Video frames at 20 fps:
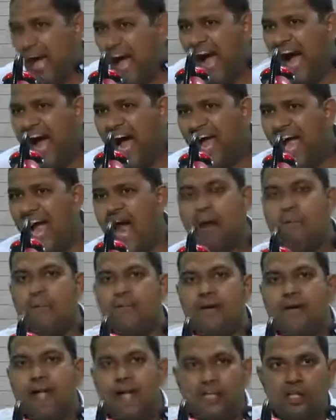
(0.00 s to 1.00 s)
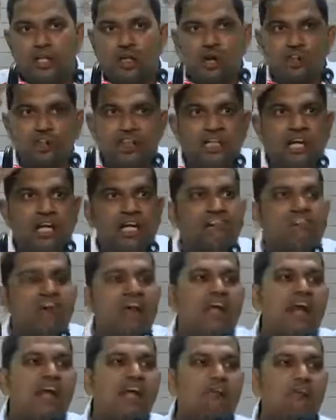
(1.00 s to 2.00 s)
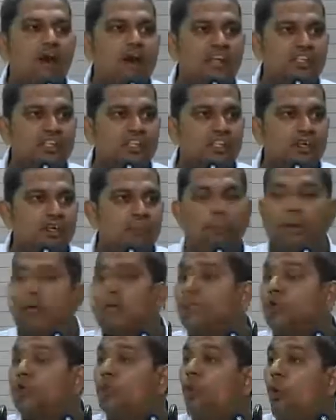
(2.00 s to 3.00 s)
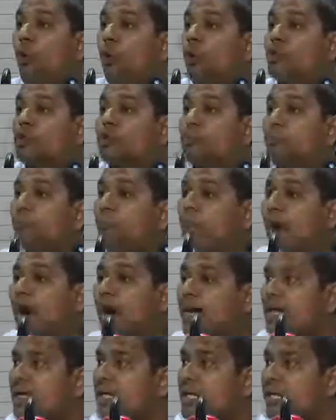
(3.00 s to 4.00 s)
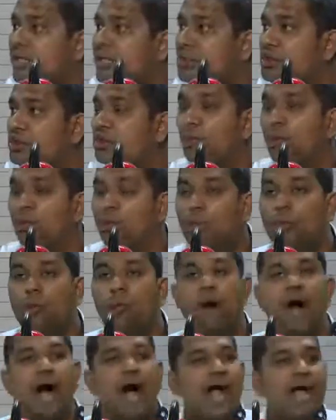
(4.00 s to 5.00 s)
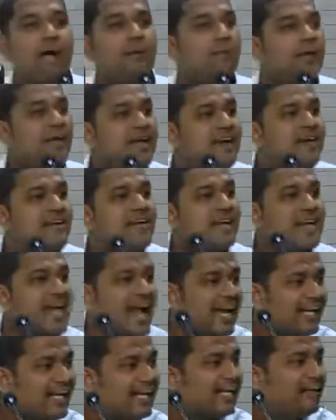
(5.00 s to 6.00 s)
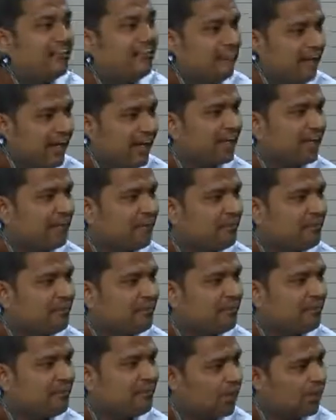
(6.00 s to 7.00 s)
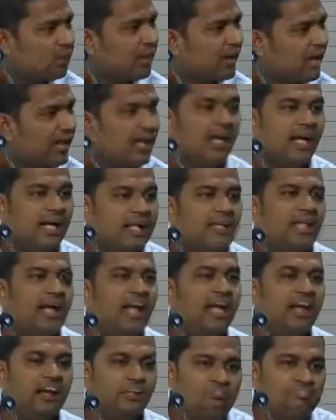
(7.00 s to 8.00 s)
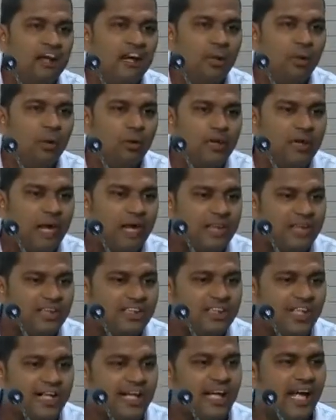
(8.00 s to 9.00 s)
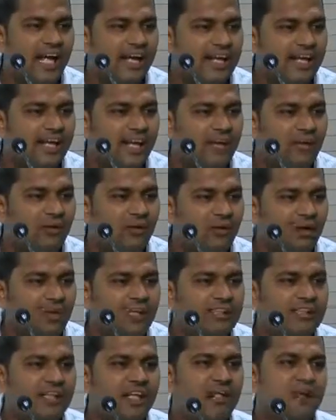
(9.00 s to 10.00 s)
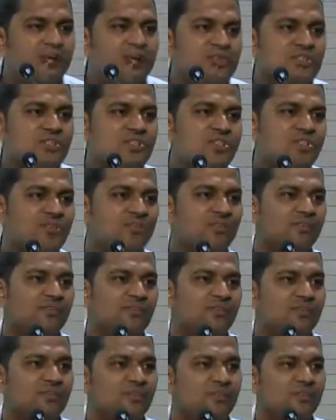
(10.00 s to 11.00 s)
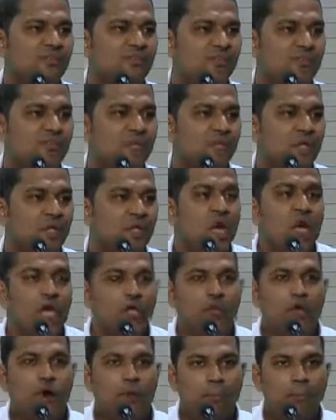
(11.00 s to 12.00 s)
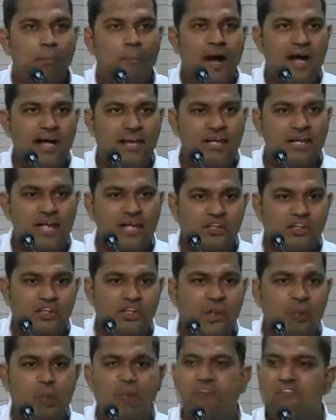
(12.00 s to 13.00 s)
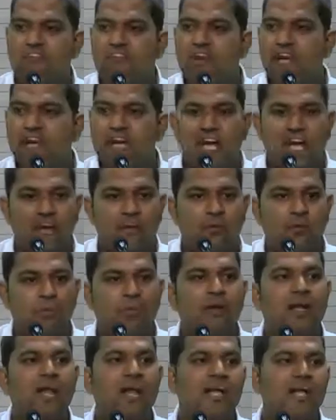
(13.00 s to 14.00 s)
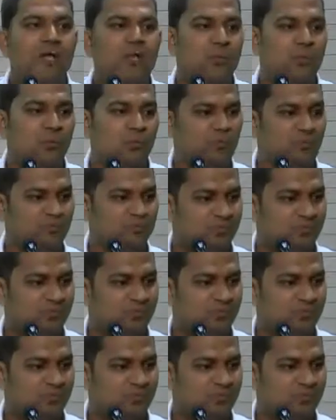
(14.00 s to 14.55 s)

I am technologically very advanced, but those parties to whom I am interacting with, okay, if they don't understand anything, what is the use? Your partner should be well equipped like you.